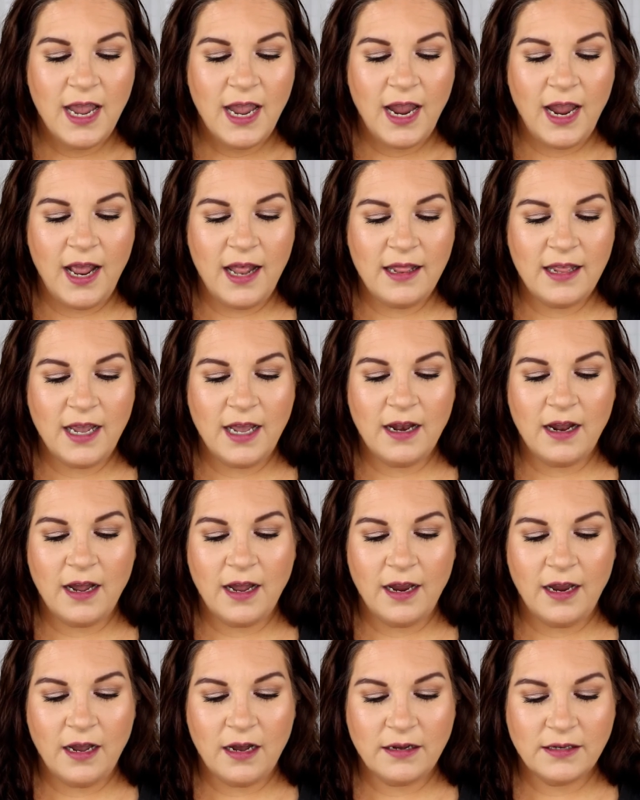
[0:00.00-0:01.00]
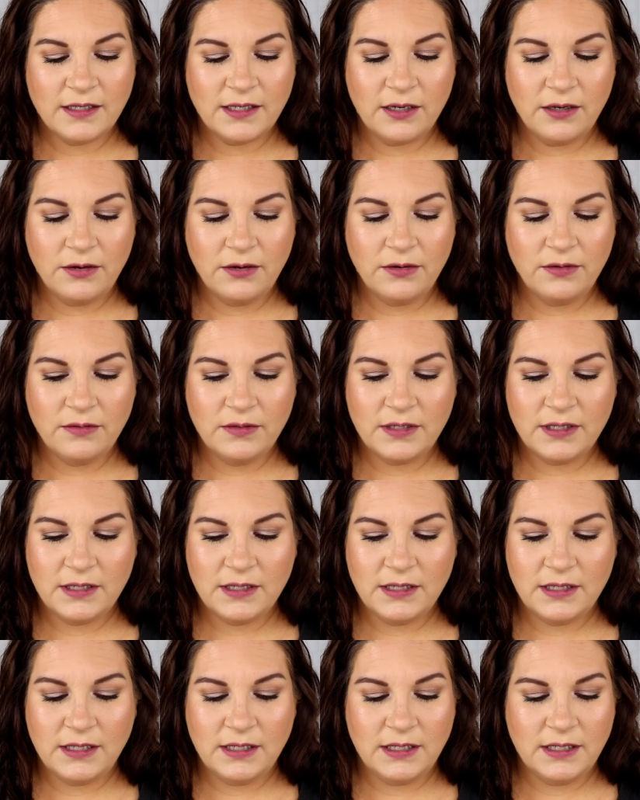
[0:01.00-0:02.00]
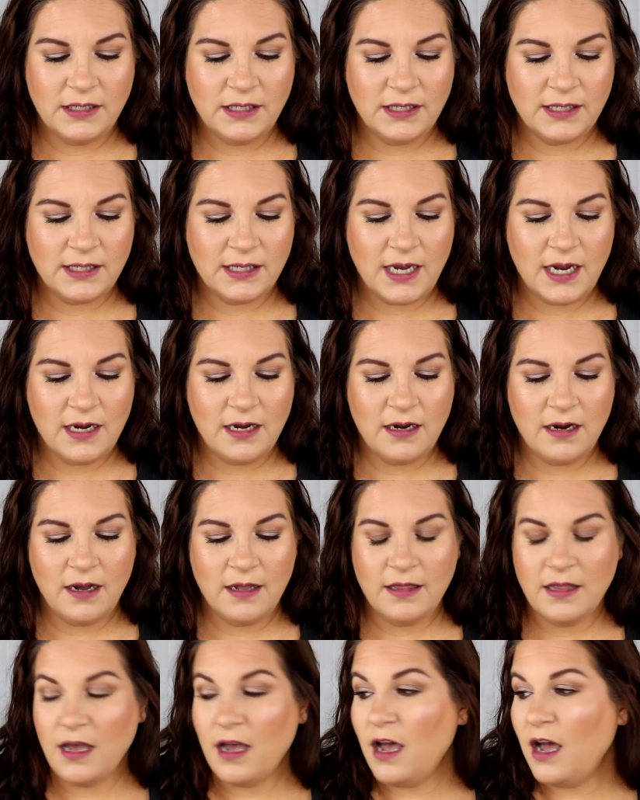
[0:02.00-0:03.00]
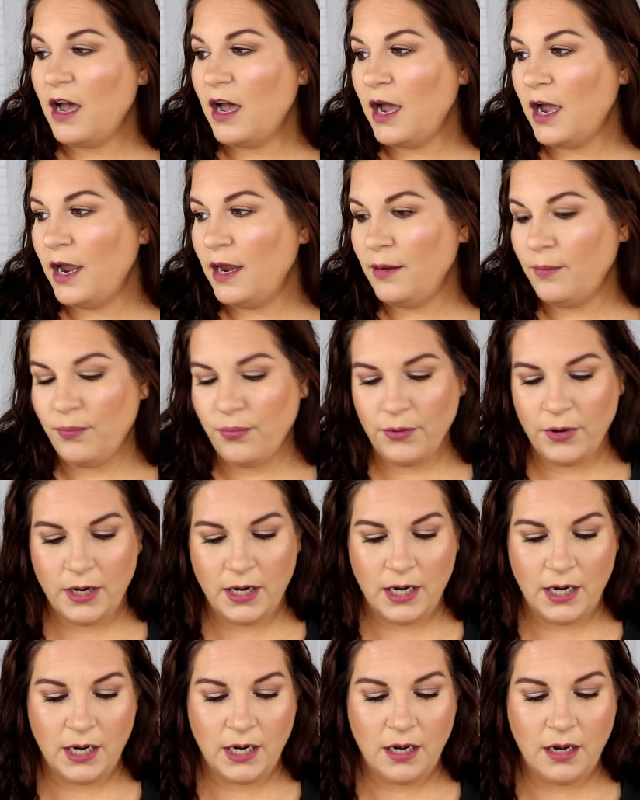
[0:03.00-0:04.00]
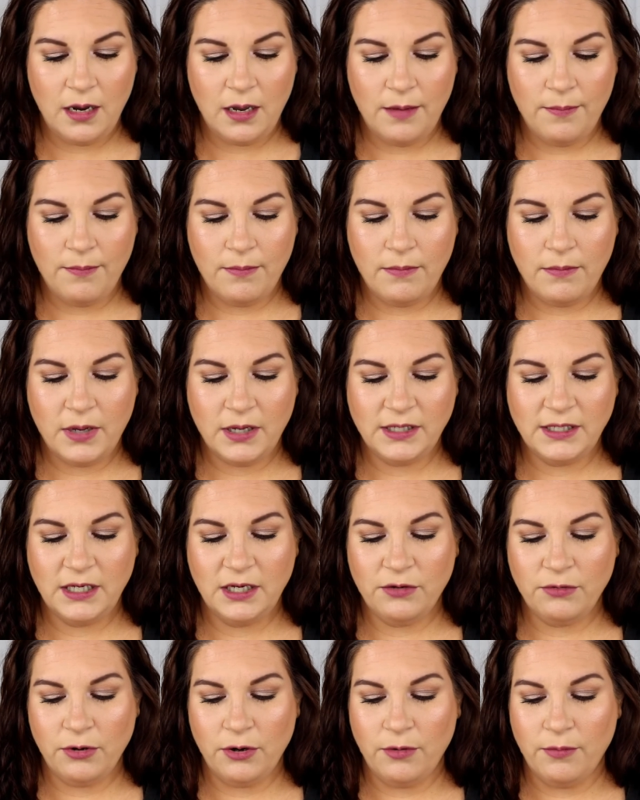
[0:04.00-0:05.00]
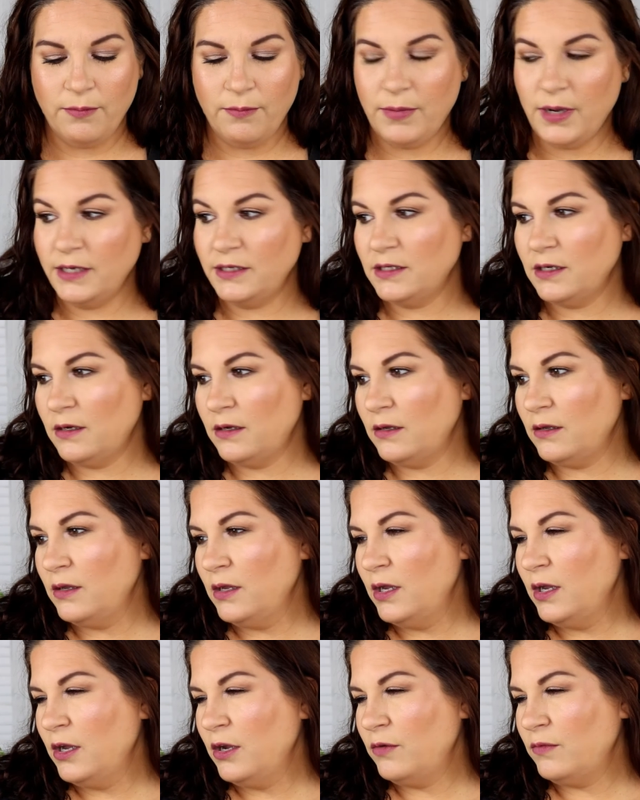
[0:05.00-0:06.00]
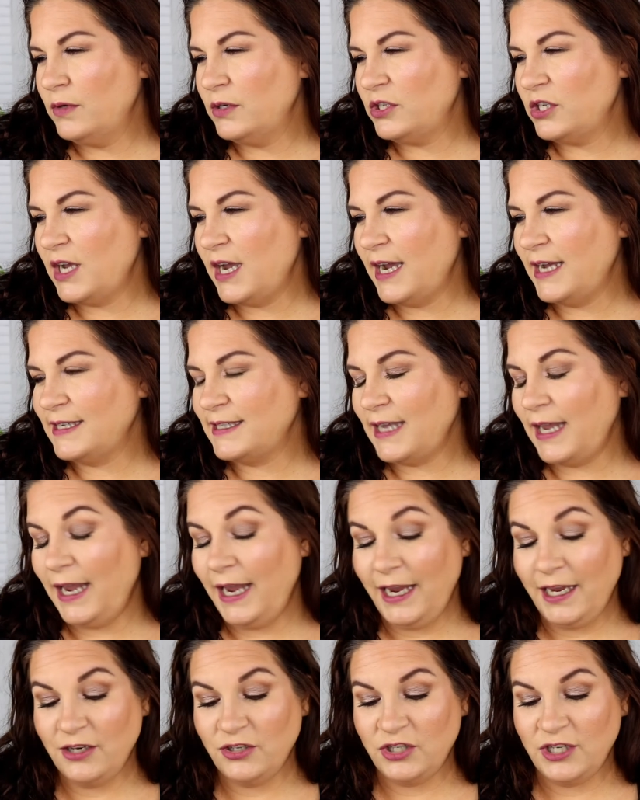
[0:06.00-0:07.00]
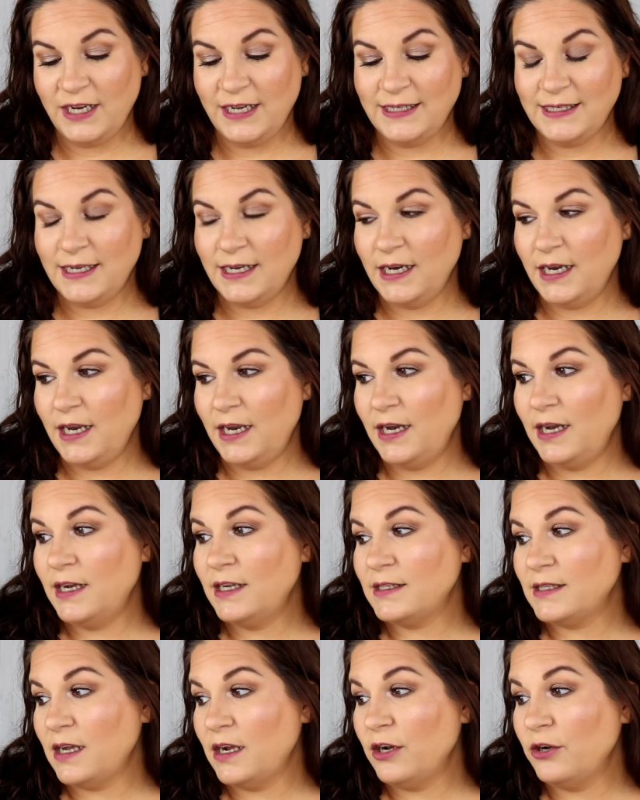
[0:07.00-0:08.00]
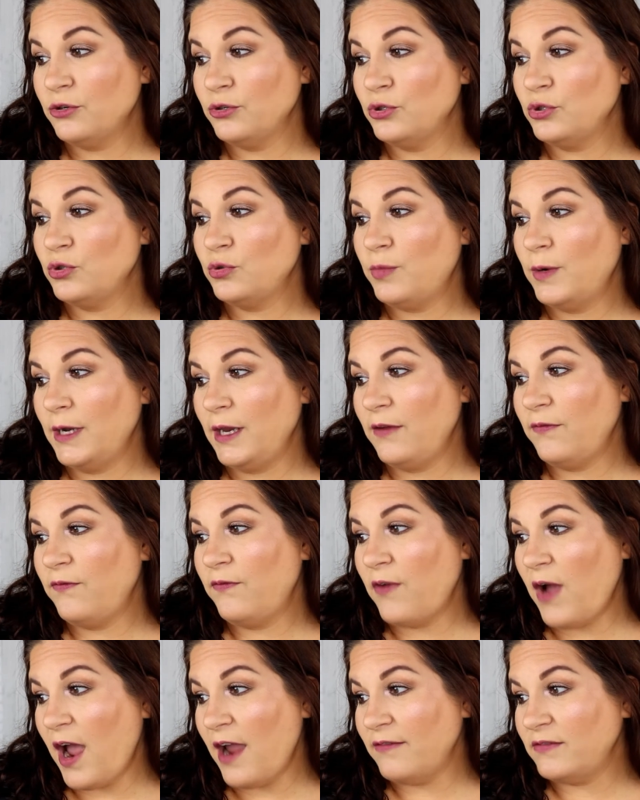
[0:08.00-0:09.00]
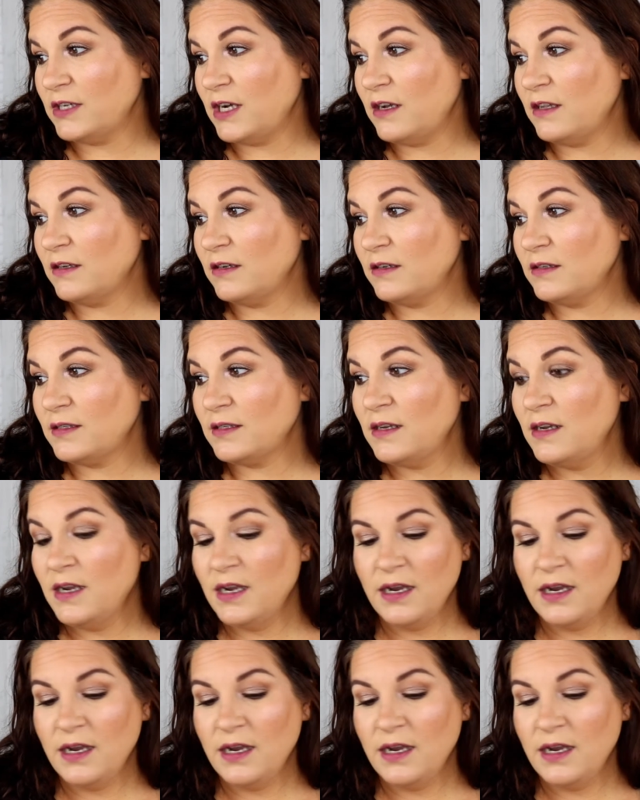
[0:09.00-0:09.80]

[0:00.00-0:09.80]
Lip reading: And then I also decided on the Hybrid Multi-Chrome Bundle, which has 8 shades in it, and it's $125.